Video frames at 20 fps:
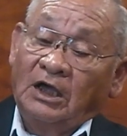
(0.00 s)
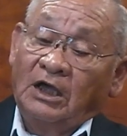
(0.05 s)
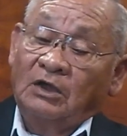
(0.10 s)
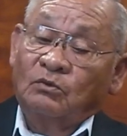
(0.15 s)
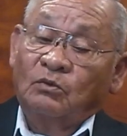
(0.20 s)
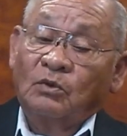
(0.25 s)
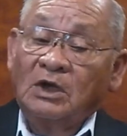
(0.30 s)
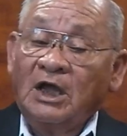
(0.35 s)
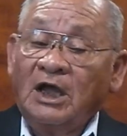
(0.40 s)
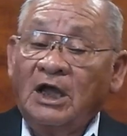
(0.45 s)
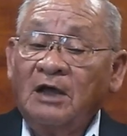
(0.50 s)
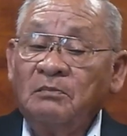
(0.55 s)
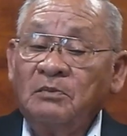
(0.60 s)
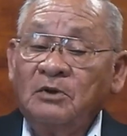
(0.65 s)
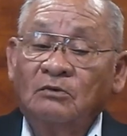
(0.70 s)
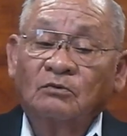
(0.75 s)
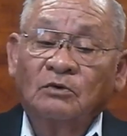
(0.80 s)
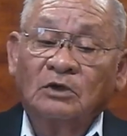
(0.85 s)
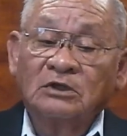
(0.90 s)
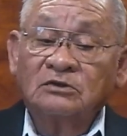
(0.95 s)
And what
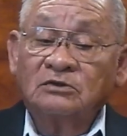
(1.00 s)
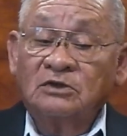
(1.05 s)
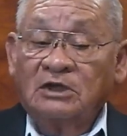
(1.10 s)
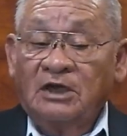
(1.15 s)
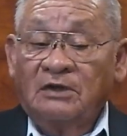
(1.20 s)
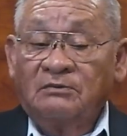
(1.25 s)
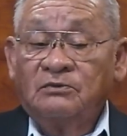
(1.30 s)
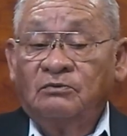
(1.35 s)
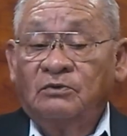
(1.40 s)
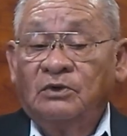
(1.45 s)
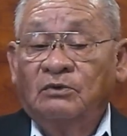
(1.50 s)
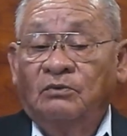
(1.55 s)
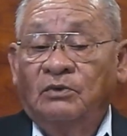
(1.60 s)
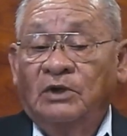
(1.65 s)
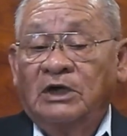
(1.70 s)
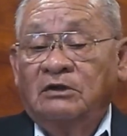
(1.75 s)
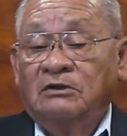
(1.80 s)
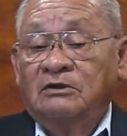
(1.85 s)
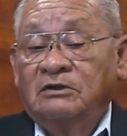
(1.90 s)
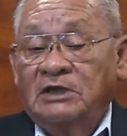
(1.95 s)
happened was after we
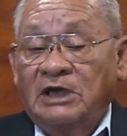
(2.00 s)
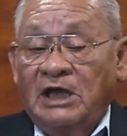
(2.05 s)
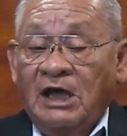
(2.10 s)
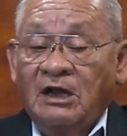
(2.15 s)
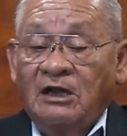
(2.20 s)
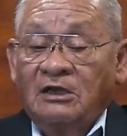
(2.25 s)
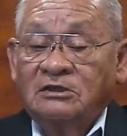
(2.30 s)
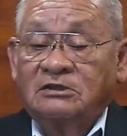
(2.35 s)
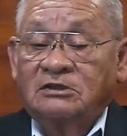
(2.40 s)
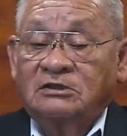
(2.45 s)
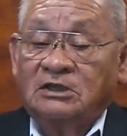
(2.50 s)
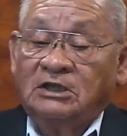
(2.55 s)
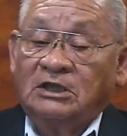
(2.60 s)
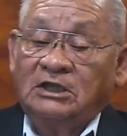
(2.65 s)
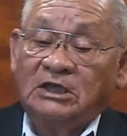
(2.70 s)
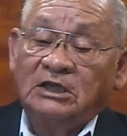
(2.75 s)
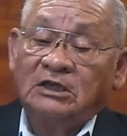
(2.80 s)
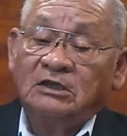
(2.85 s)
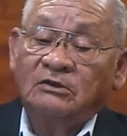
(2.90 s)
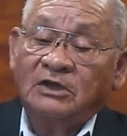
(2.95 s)
went to Dallas,
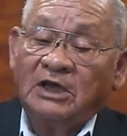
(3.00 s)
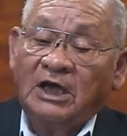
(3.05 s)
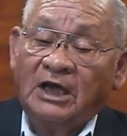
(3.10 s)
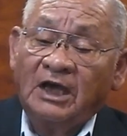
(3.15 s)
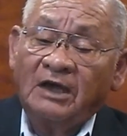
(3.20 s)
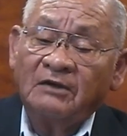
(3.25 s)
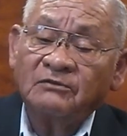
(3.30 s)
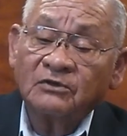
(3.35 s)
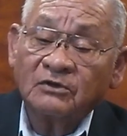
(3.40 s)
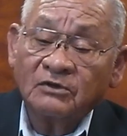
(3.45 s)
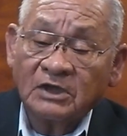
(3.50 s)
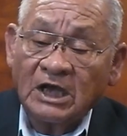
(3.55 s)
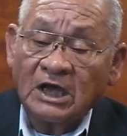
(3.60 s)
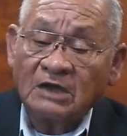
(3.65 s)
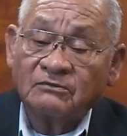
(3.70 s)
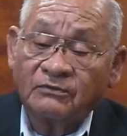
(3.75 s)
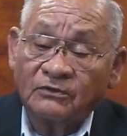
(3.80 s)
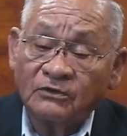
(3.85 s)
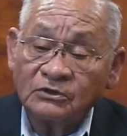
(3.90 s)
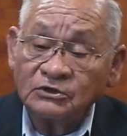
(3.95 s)
either after
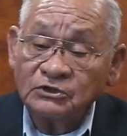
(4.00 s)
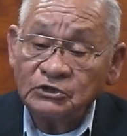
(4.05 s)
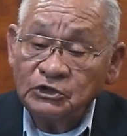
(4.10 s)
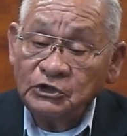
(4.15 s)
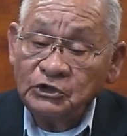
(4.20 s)
that first